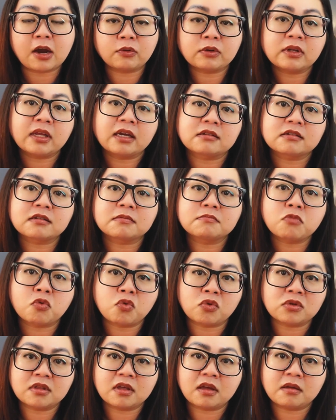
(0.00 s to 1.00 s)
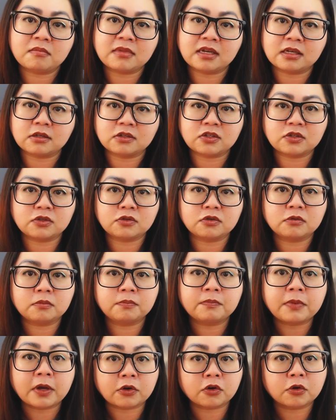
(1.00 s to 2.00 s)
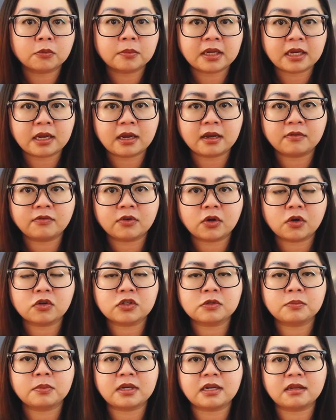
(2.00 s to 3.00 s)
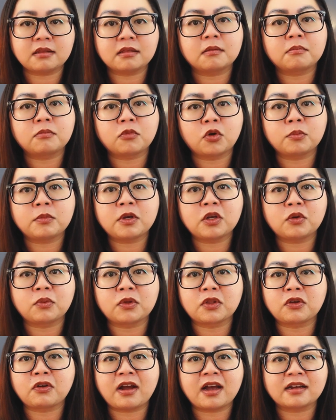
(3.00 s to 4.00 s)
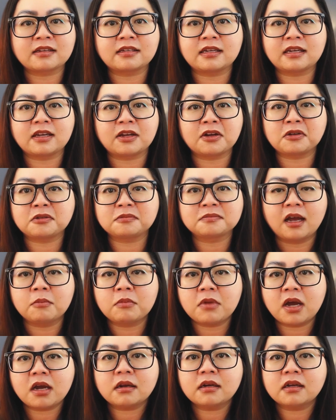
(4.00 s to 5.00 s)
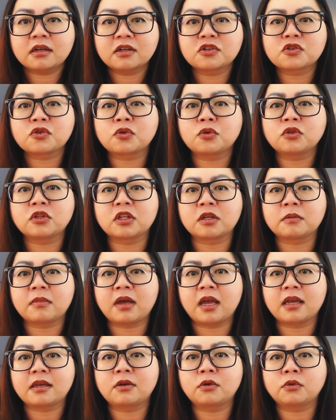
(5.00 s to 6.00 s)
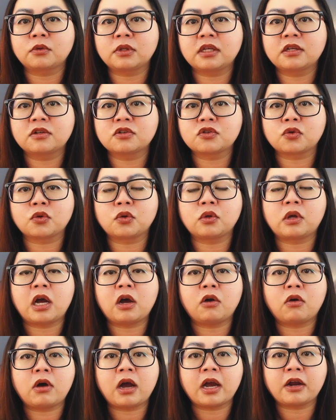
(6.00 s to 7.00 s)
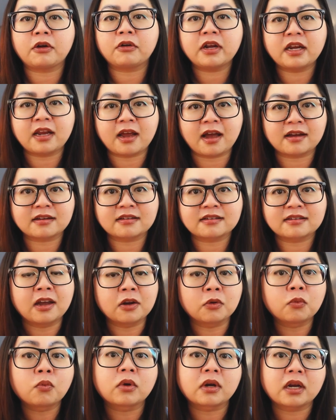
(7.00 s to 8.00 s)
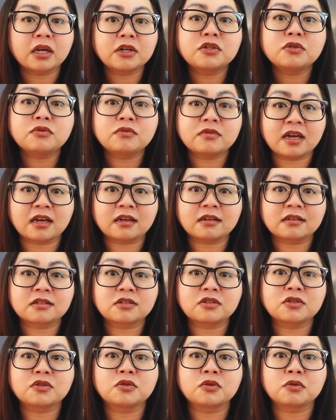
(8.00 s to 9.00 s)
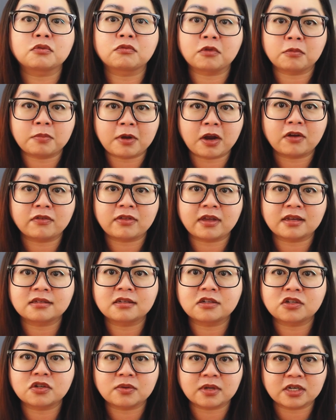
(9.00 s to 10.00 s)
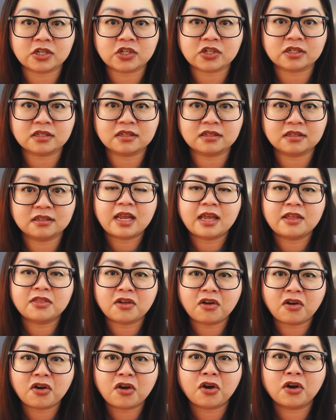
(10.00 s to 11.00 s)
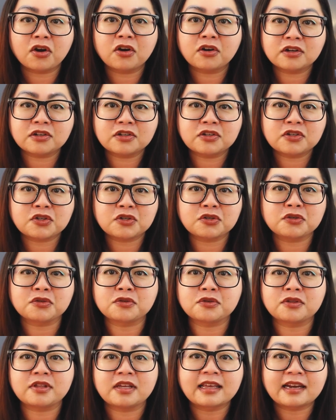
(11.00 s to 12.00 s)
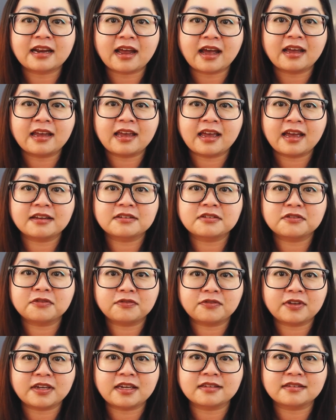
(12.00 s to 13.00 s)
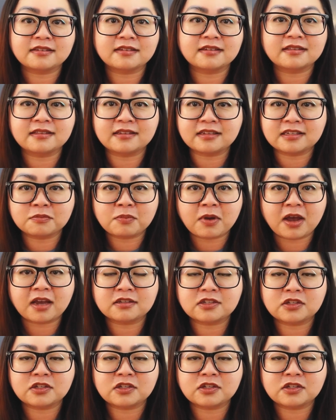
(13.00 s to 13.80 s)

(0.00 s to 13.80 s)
I would like to mold them into better behaviors, but in the moment when they're acting out, I'm not going to control them. I can only control how I react and what I do next to repair that situation. And the hardest truth that I had to face in these past